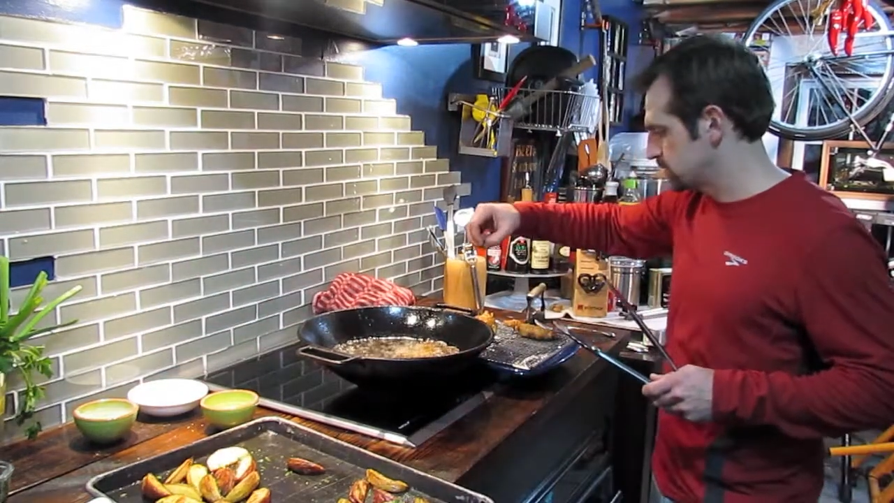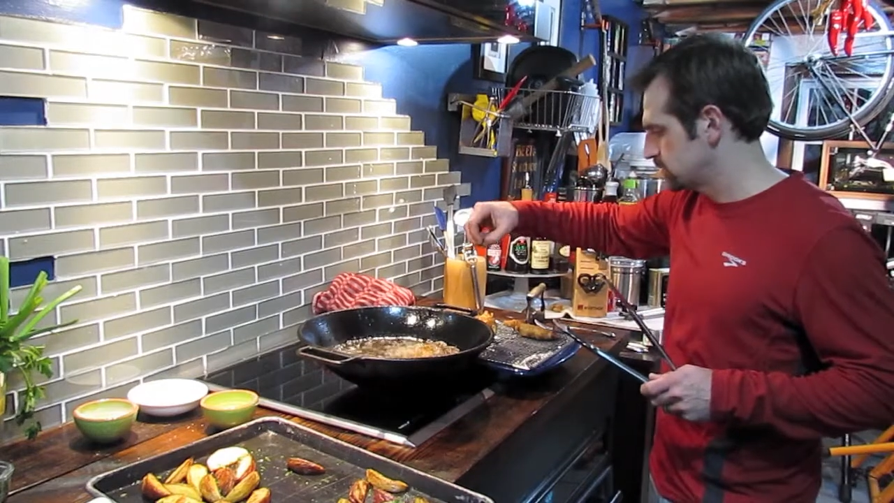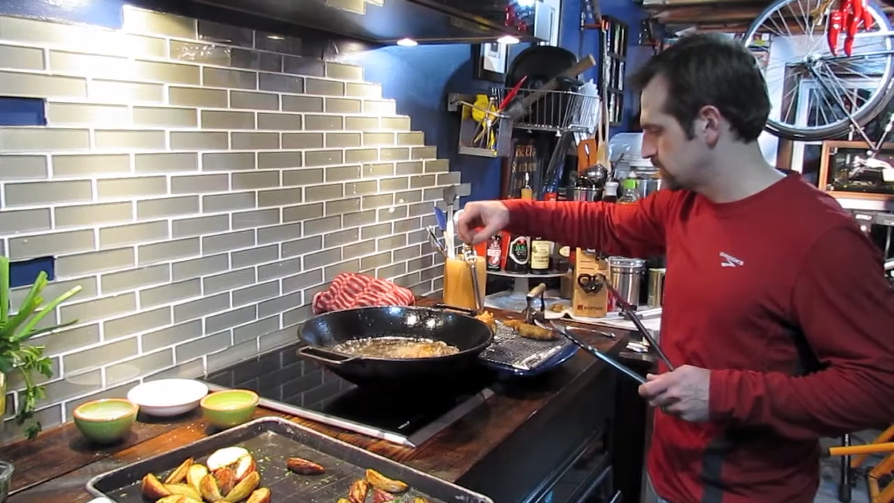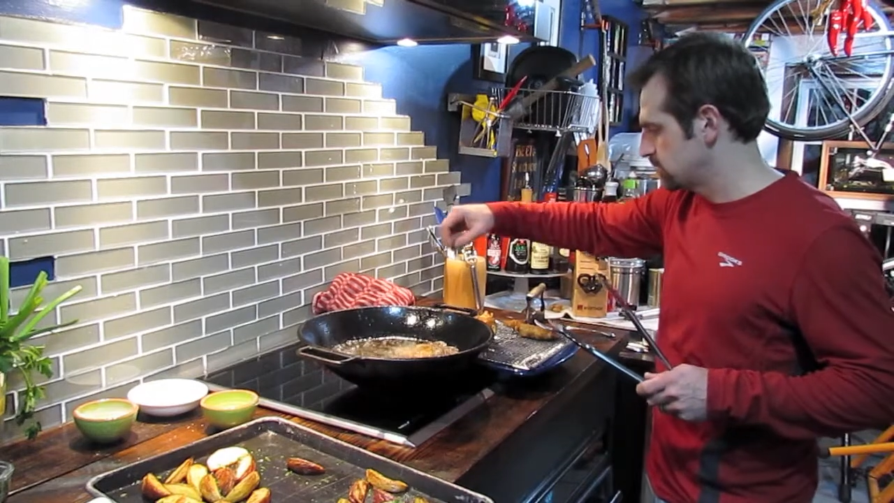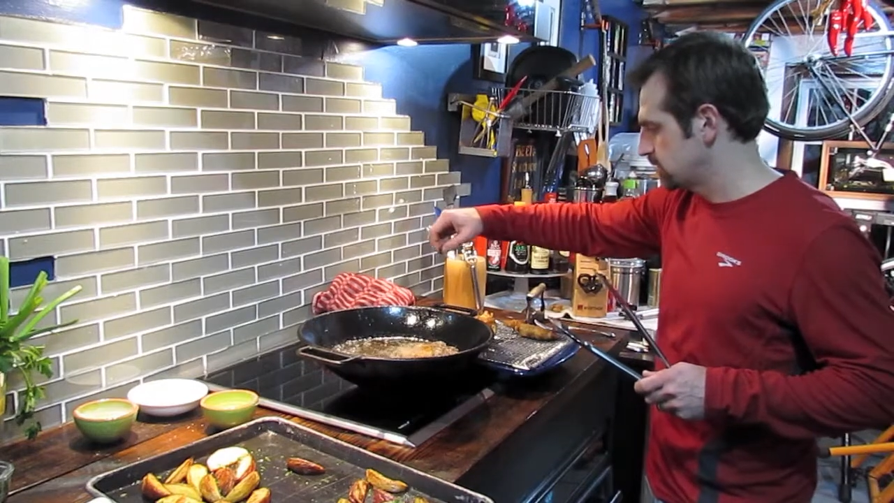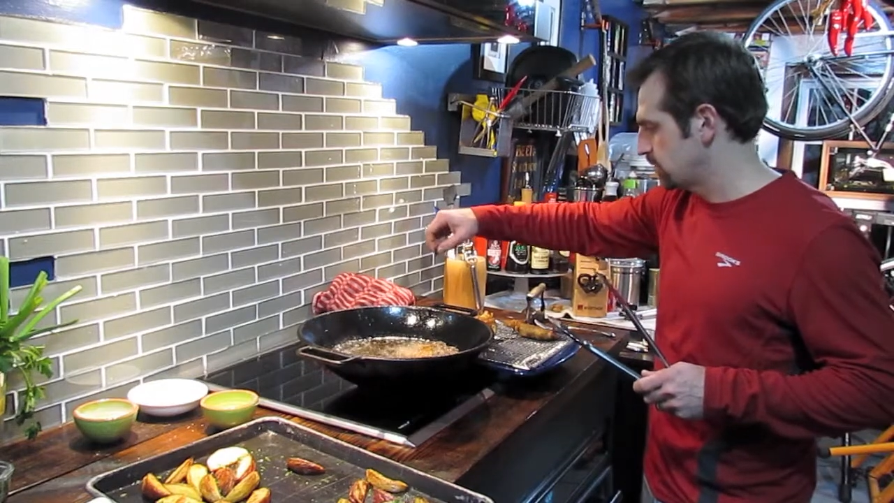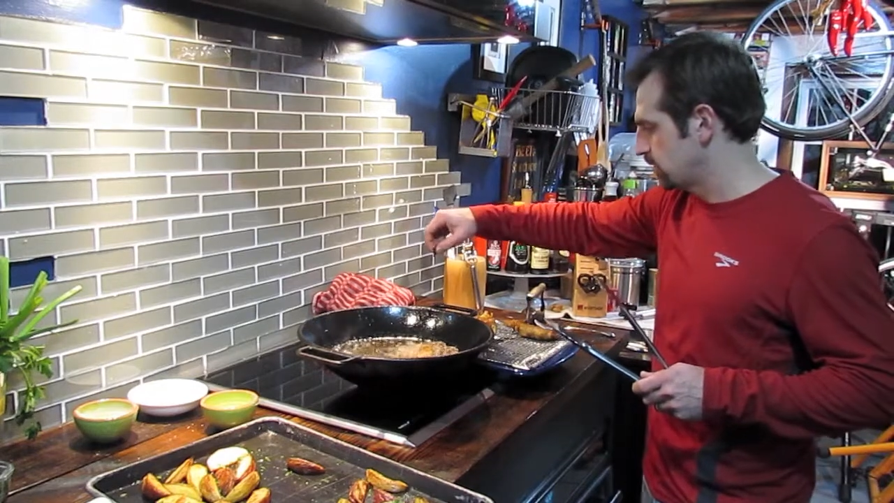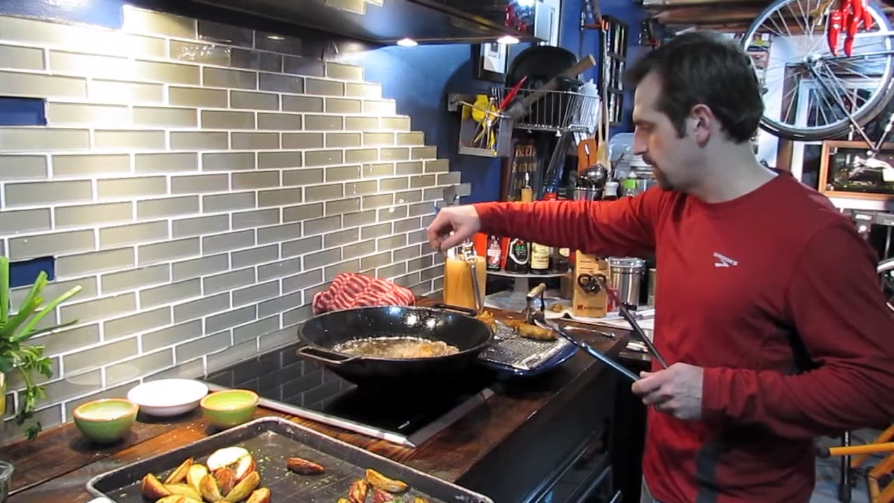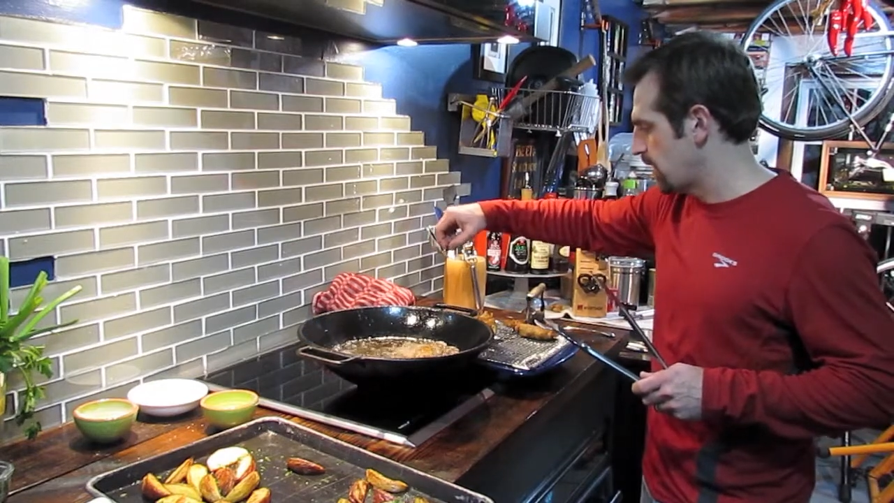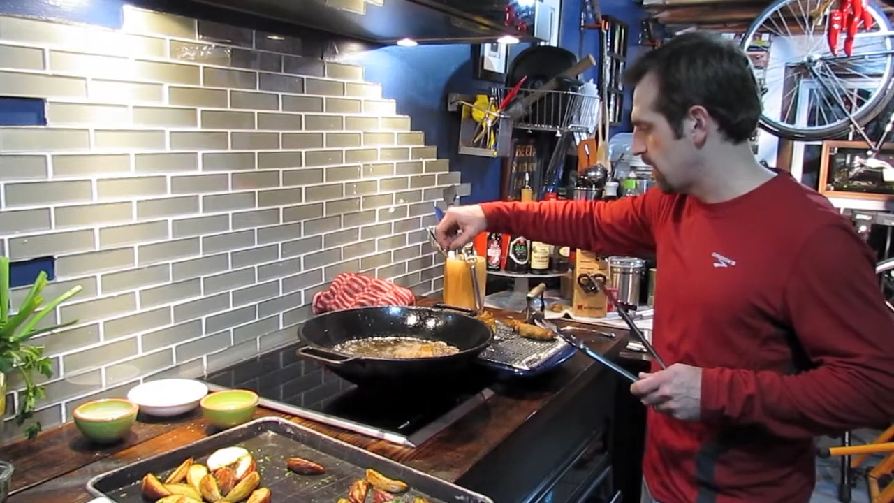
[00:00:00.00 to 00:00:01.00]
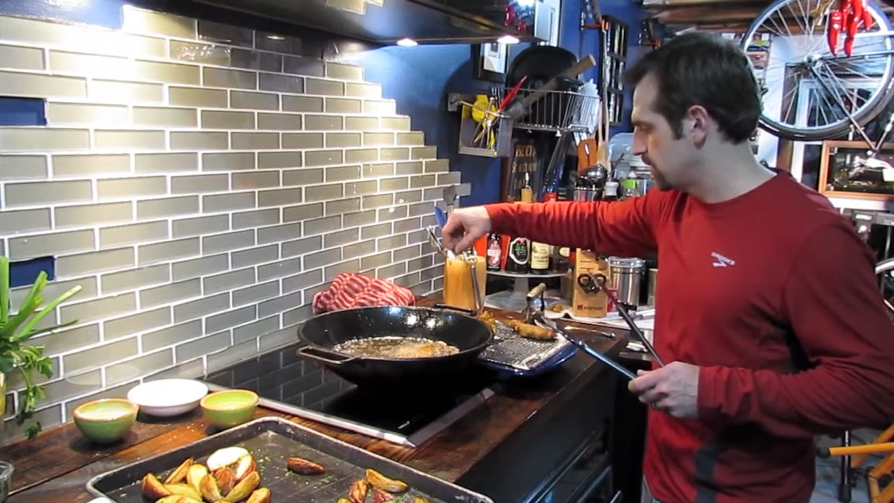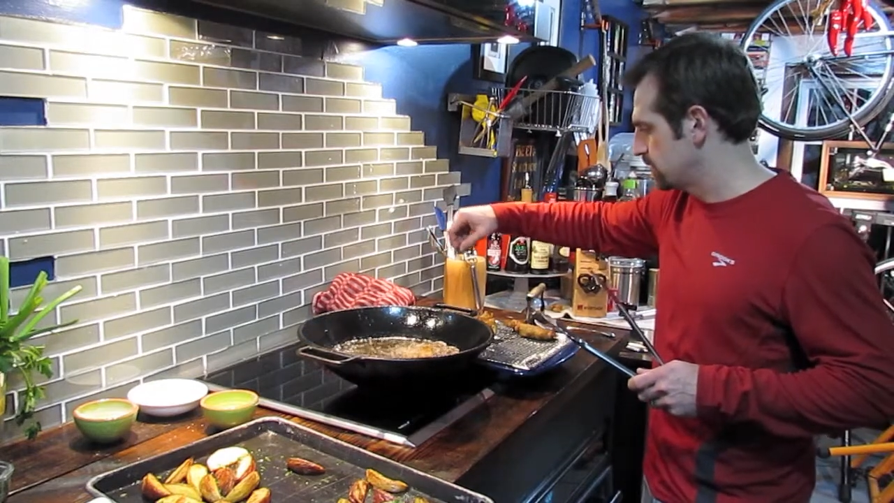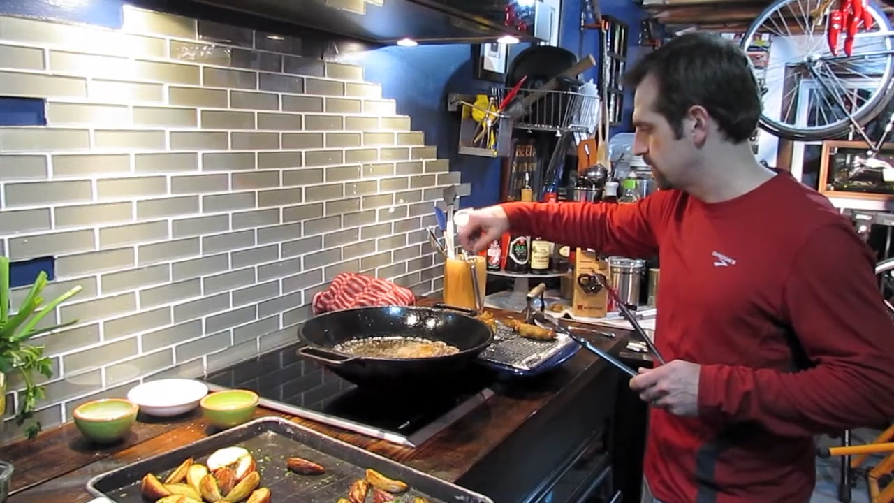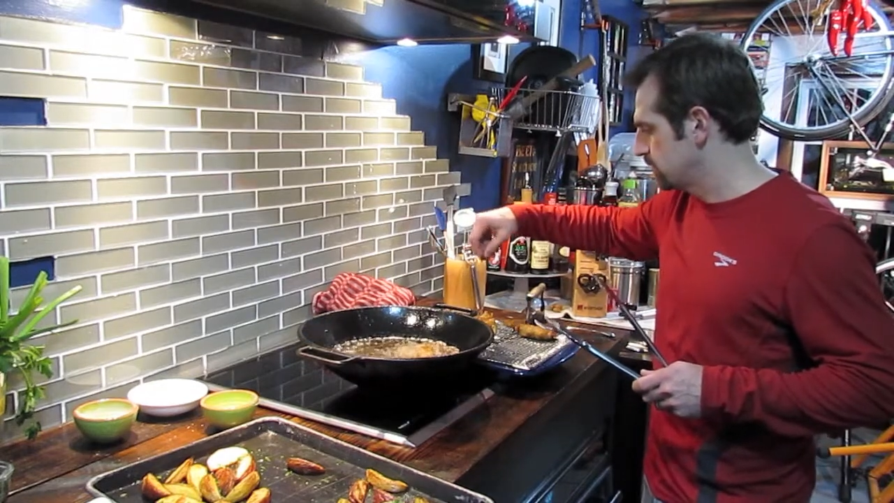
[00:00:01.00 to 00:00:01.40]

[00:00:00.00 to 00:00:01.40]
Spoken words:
there's already some in the batter.